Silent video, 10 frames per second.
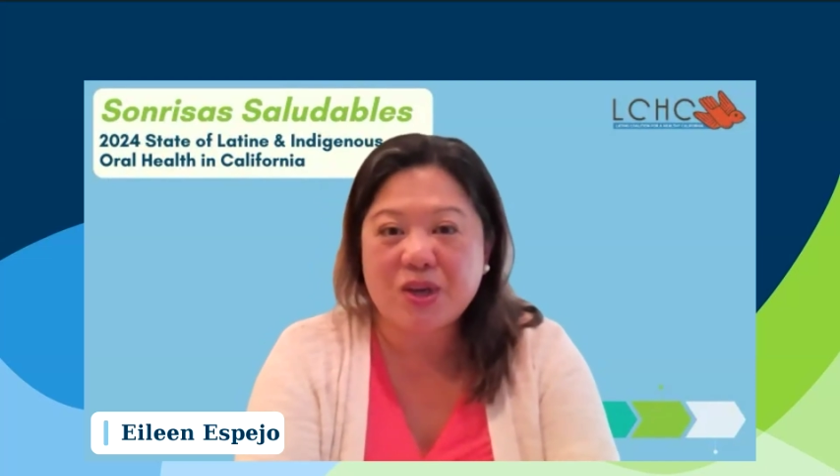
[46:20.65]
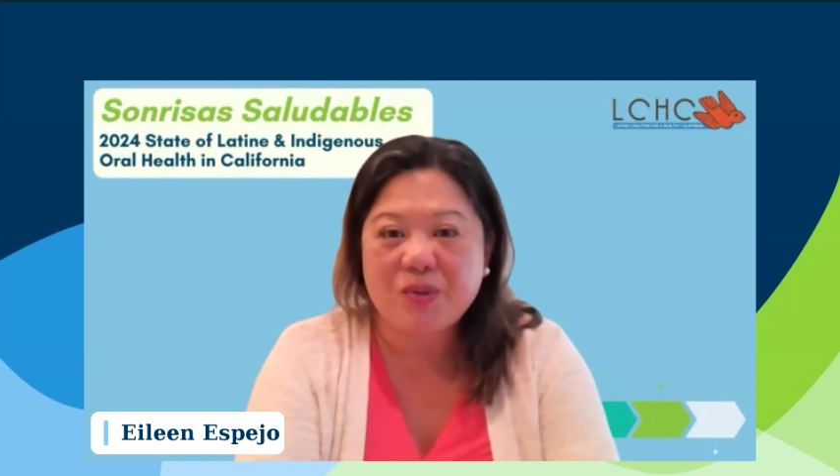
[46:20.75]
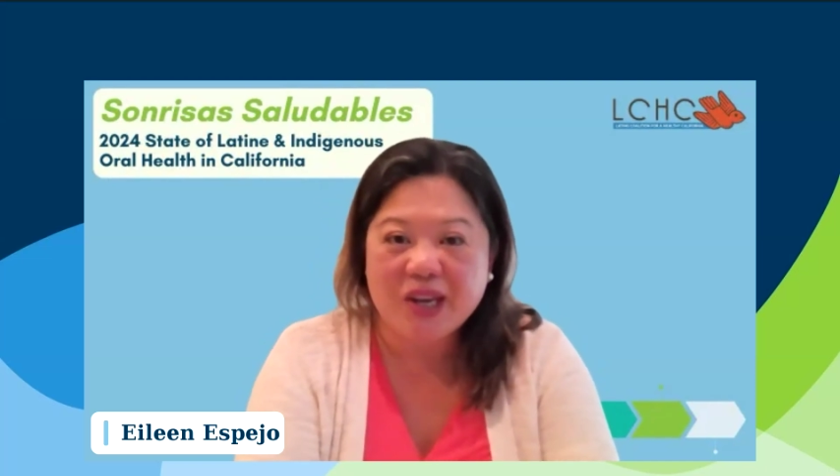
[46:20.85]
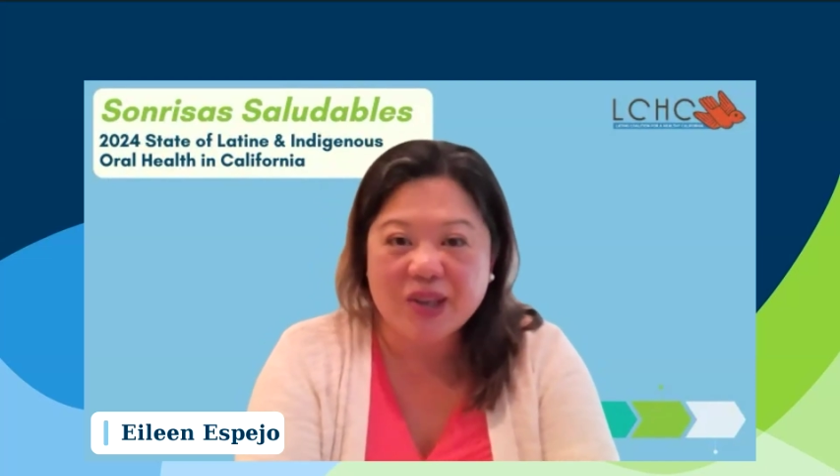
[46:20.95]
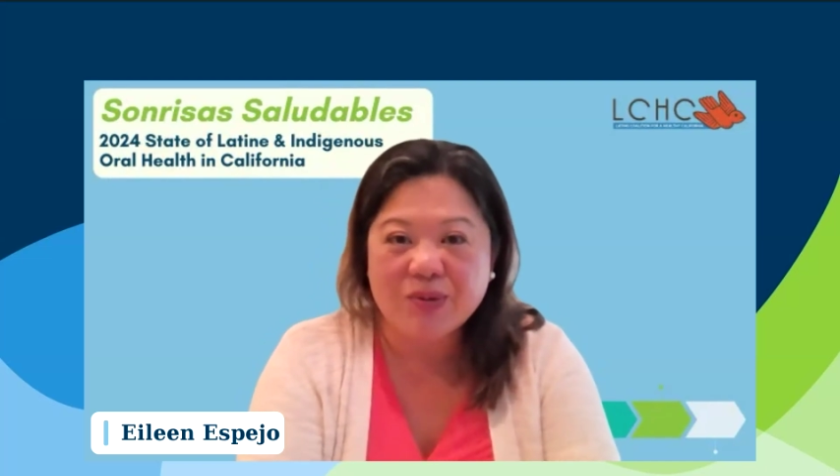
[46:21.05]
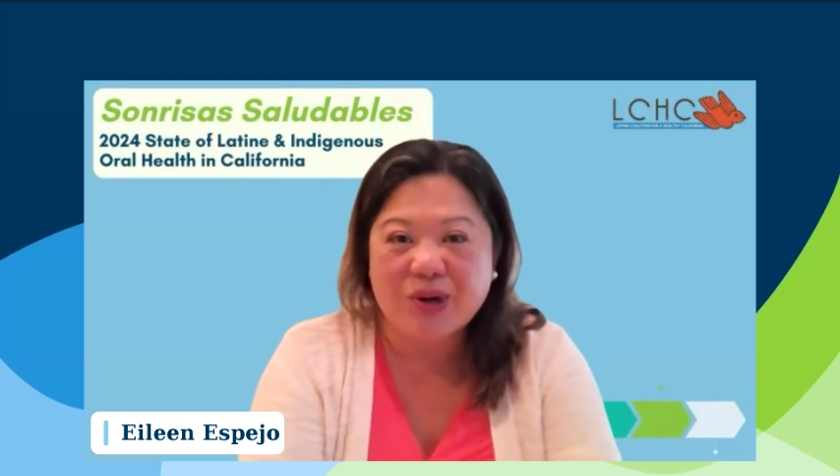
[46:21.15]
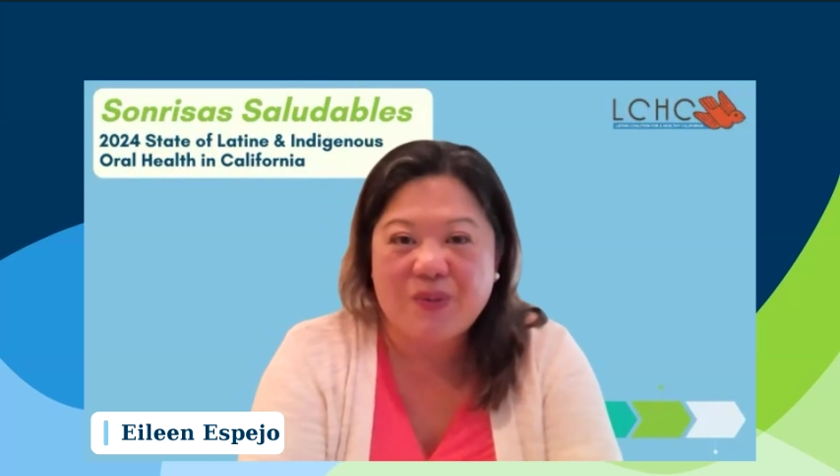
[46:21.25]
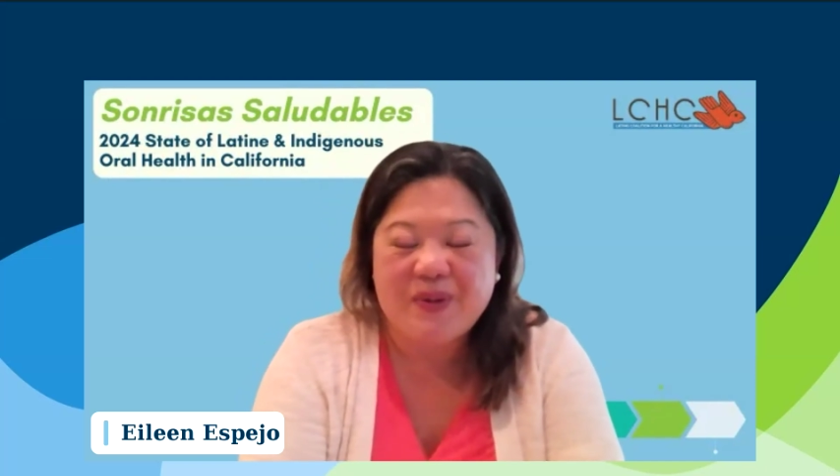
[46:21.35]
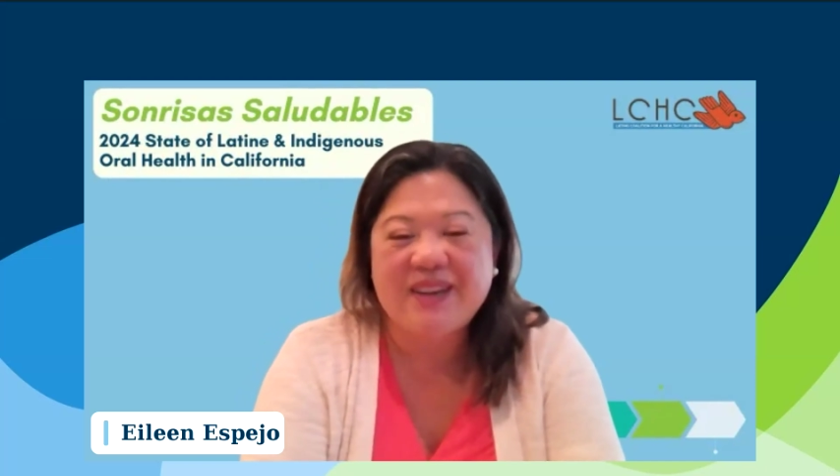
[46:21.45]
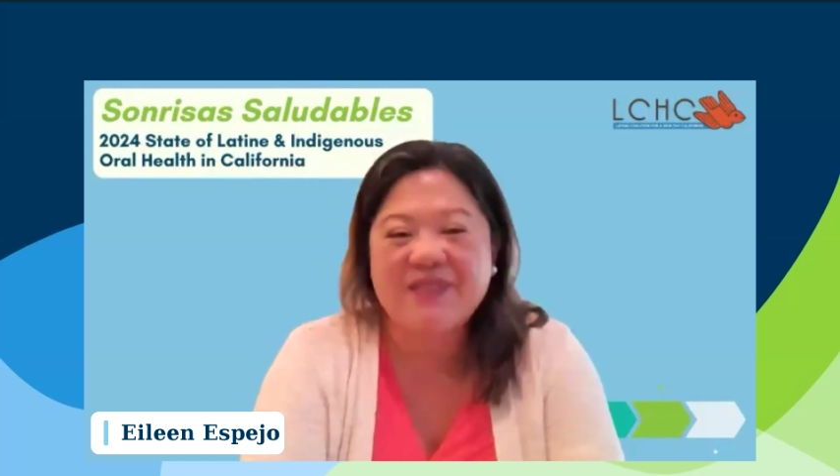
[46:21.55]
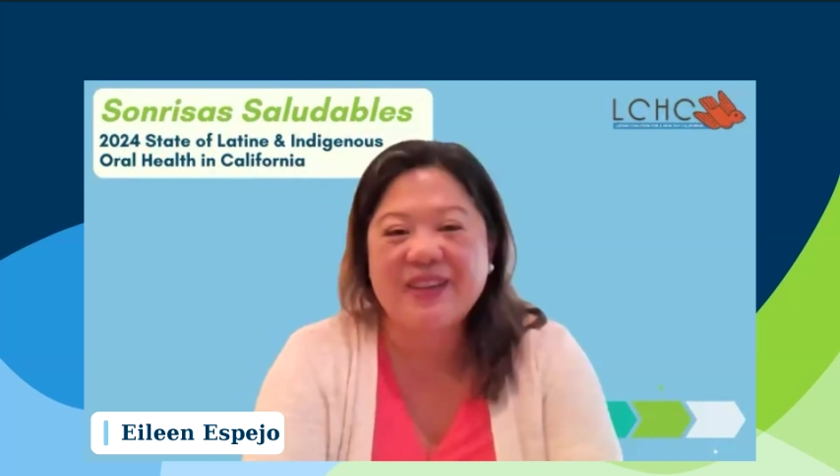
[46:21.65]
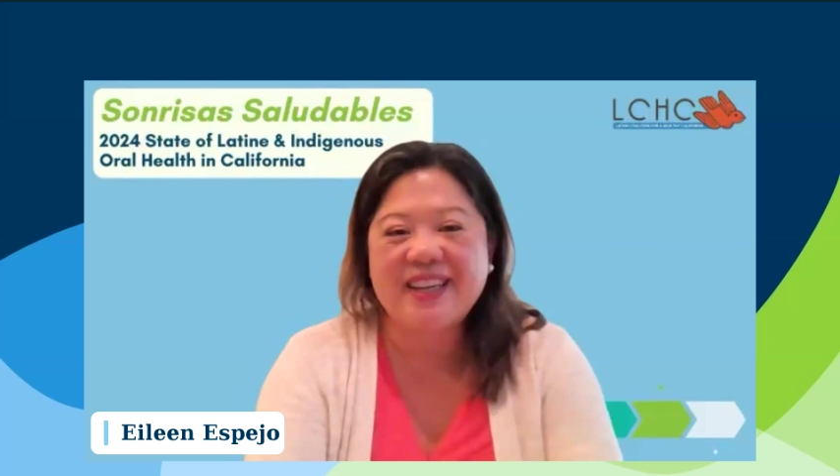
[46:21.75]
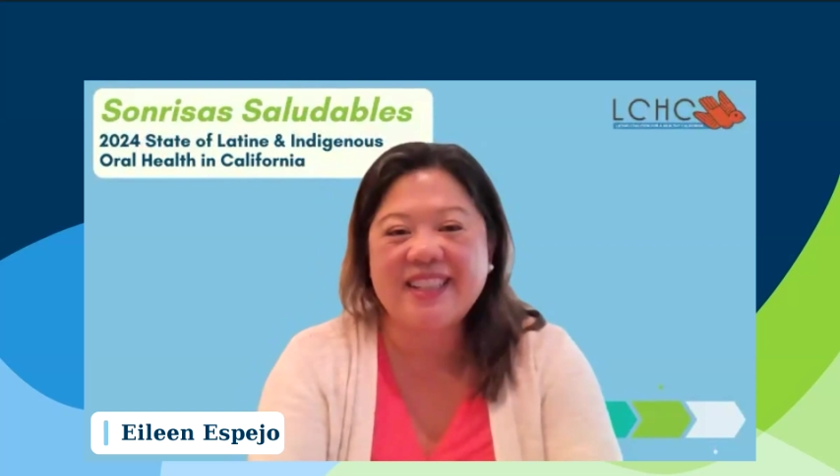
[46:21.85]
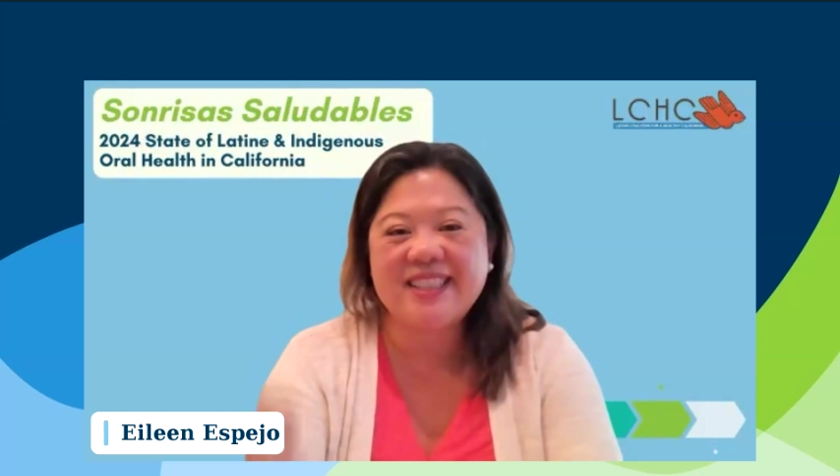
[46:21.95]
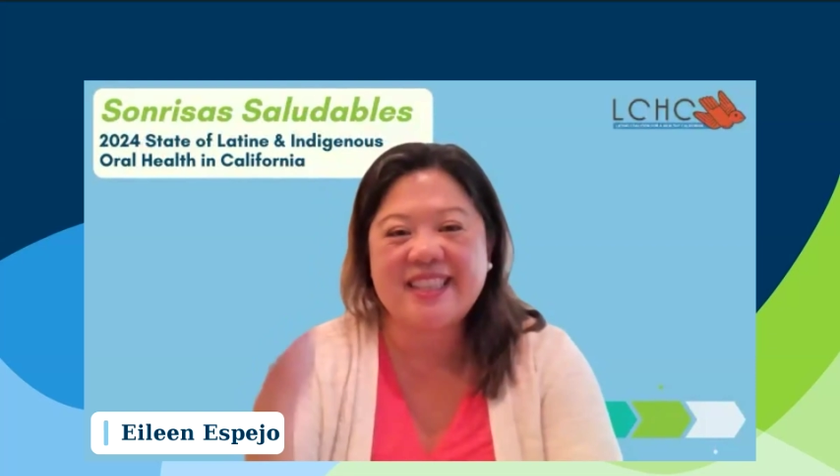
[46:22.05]
community health worker
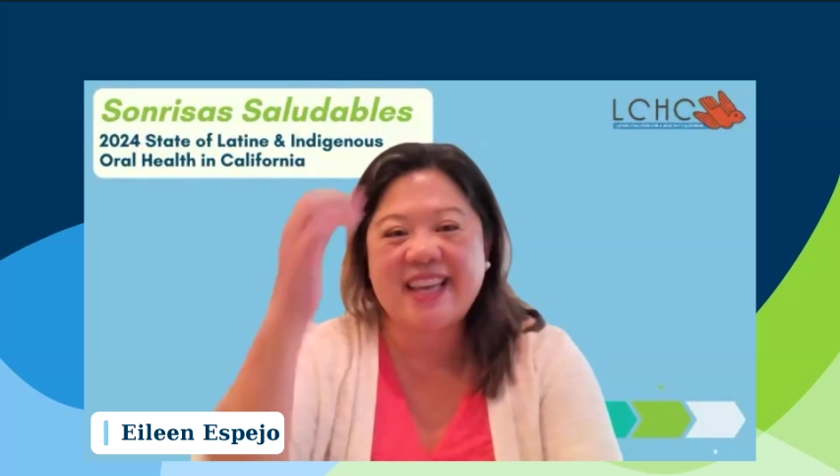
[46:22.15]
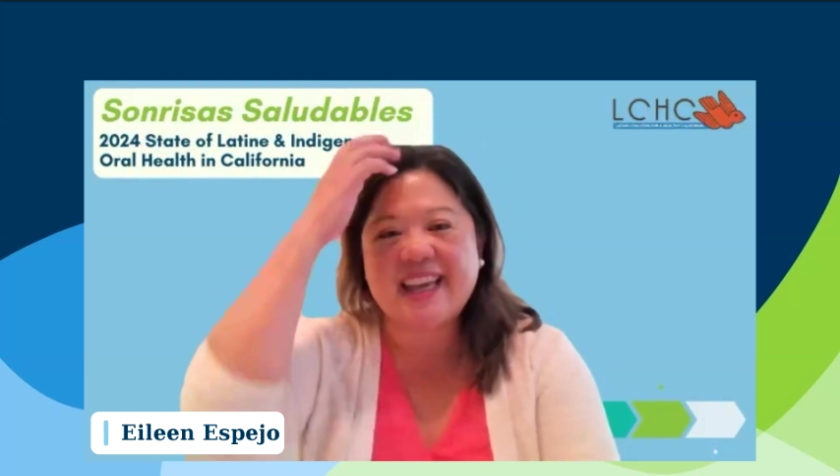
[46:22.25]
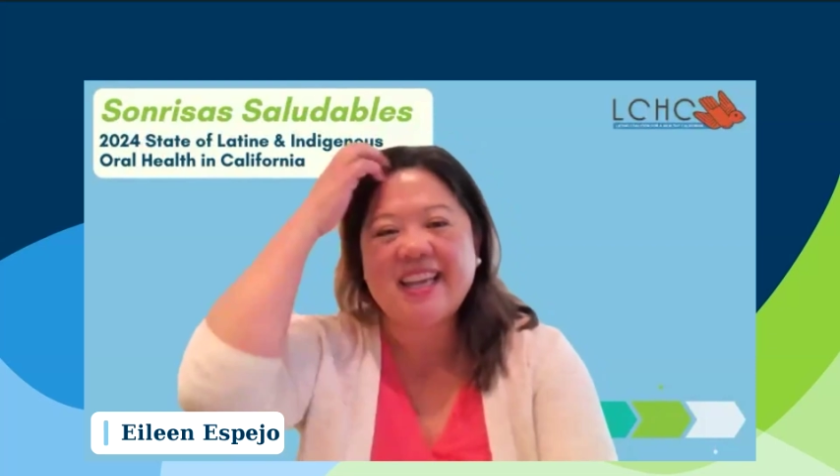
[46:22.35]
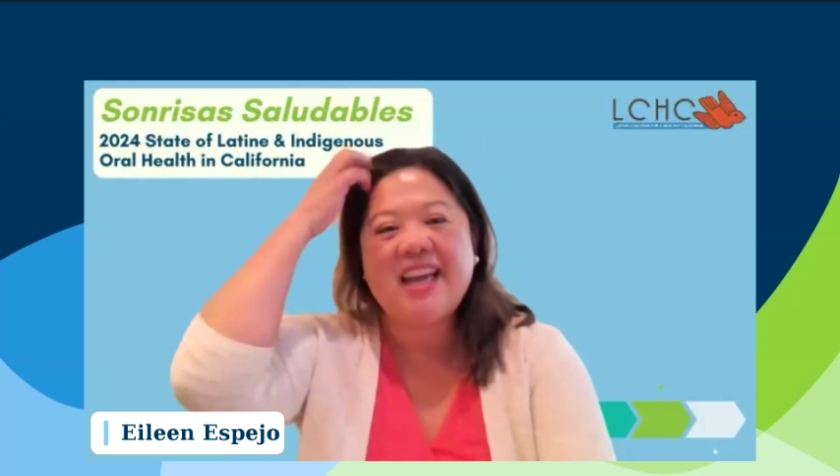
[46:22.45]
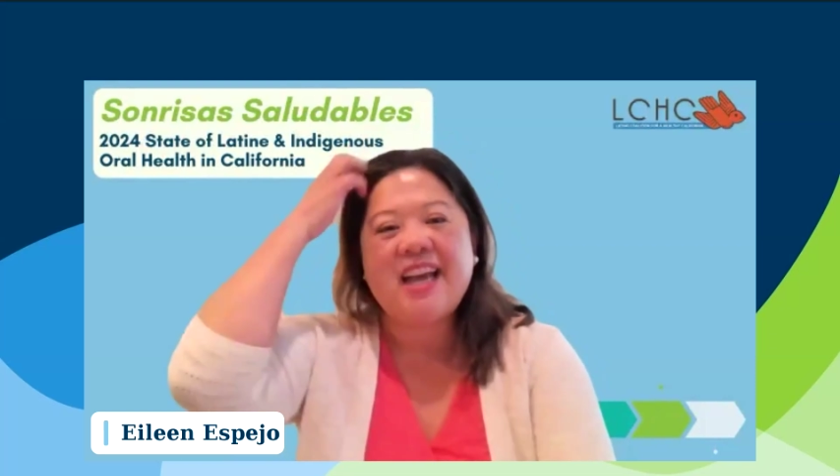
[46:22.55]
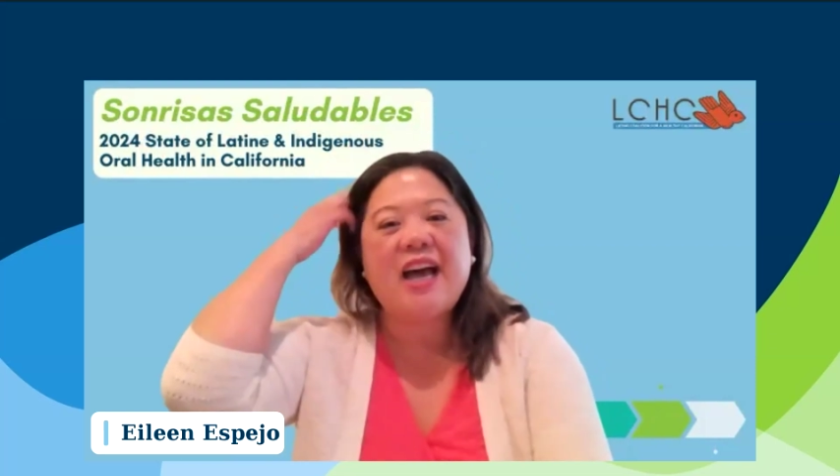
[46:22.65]
benefit, I'll say.